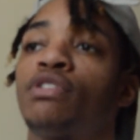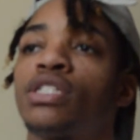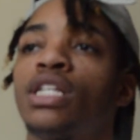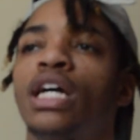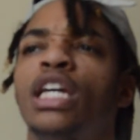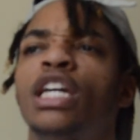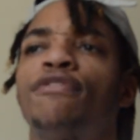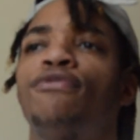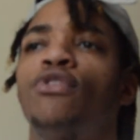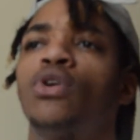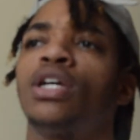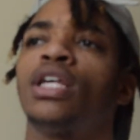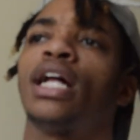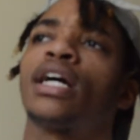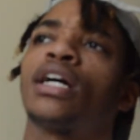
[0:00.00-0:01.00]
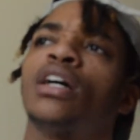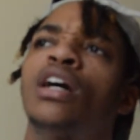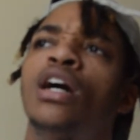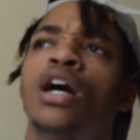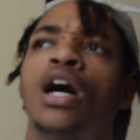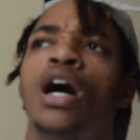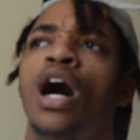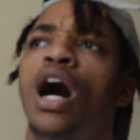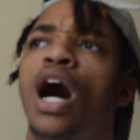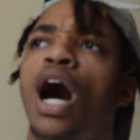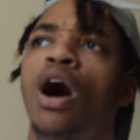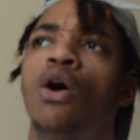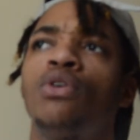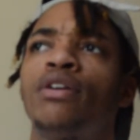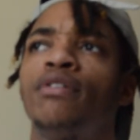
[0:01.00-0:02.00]
Just like E-40, like,
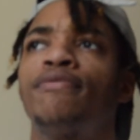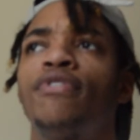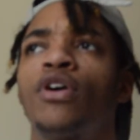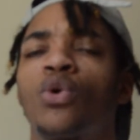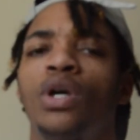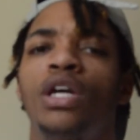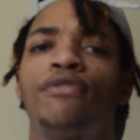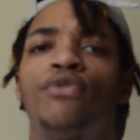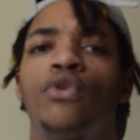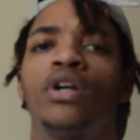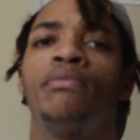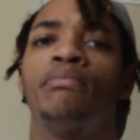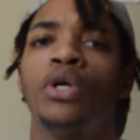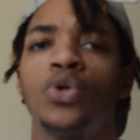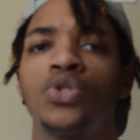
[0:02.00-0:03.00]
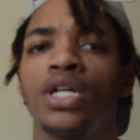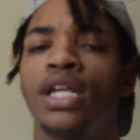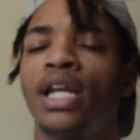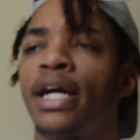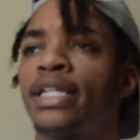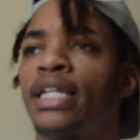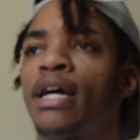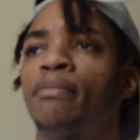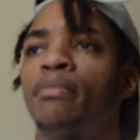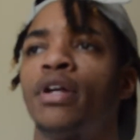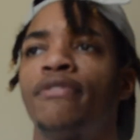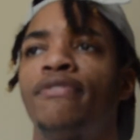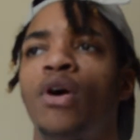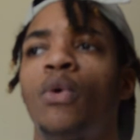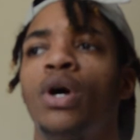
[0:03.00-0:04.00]
I don't even fuck with E-40 music like that, but
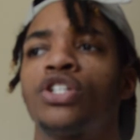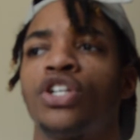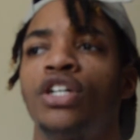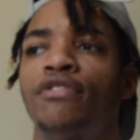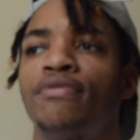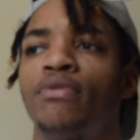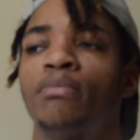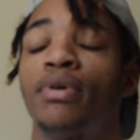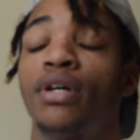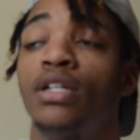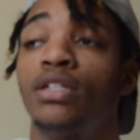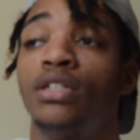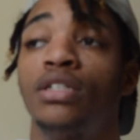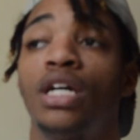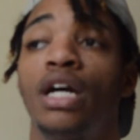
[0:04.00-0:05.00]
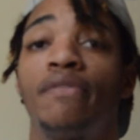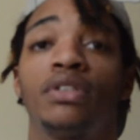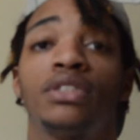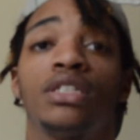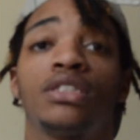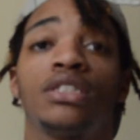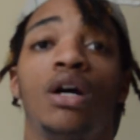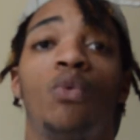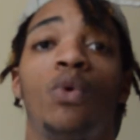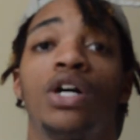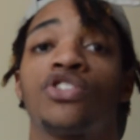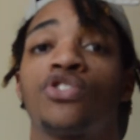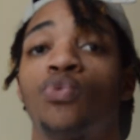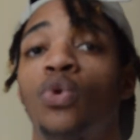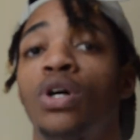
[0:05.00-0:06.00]
if I watch but ever since I
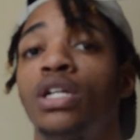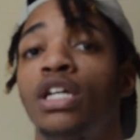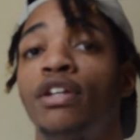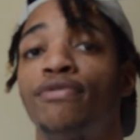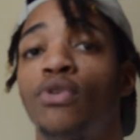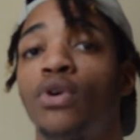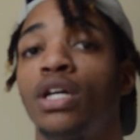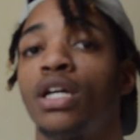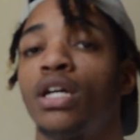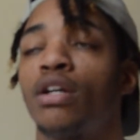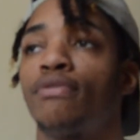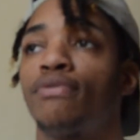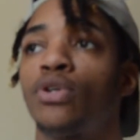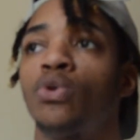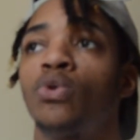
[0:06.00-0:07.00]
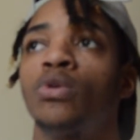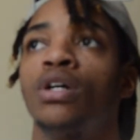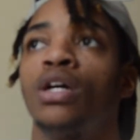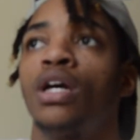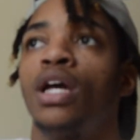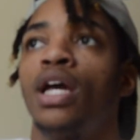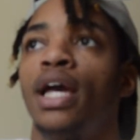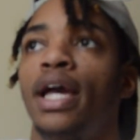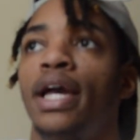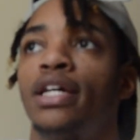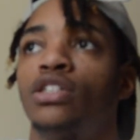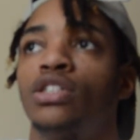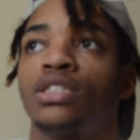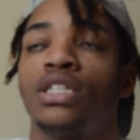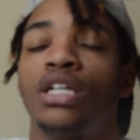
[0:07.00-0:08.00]
watched one E-40 interview,
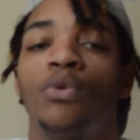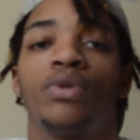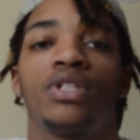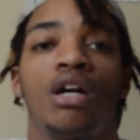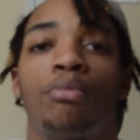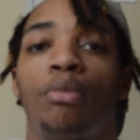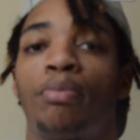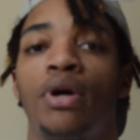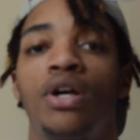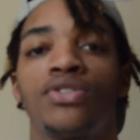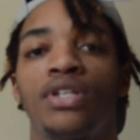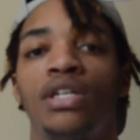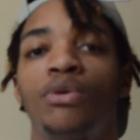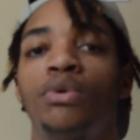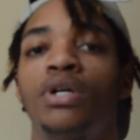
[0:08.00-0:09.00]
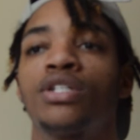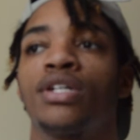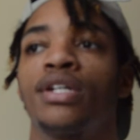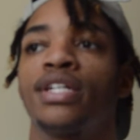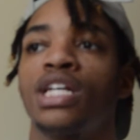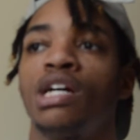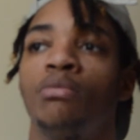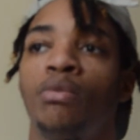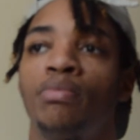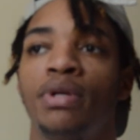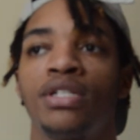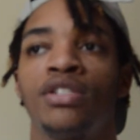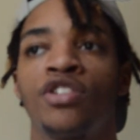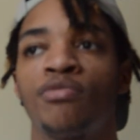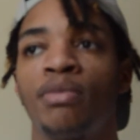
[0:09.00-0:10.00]
and just seeing what type of person he was and the type of
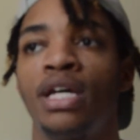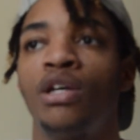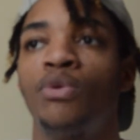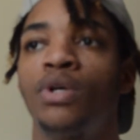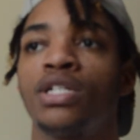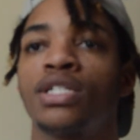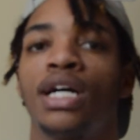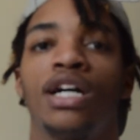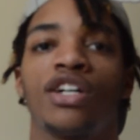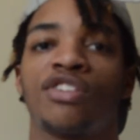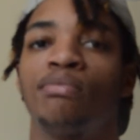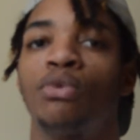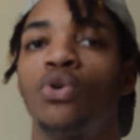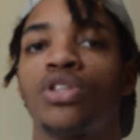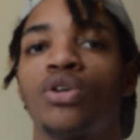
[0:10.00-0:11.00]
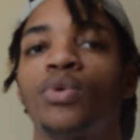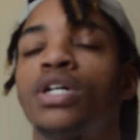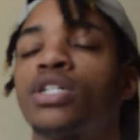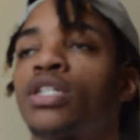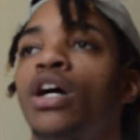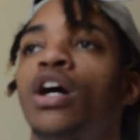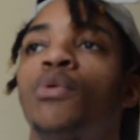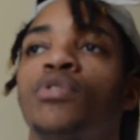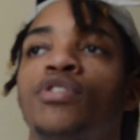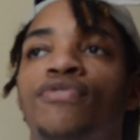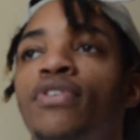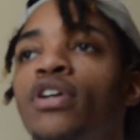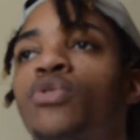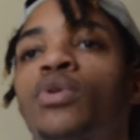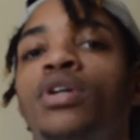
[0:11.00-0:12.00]
businessman he was and how smooth he was, I always
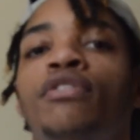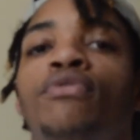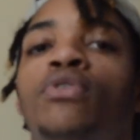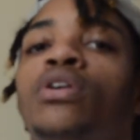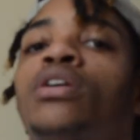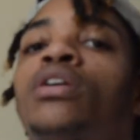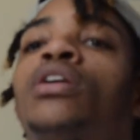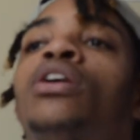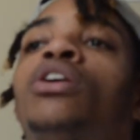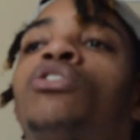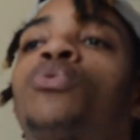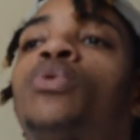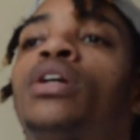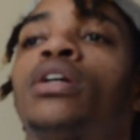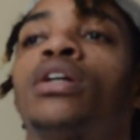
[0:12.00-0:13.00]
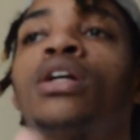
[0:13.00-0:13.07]
fucked with E-40 the long way.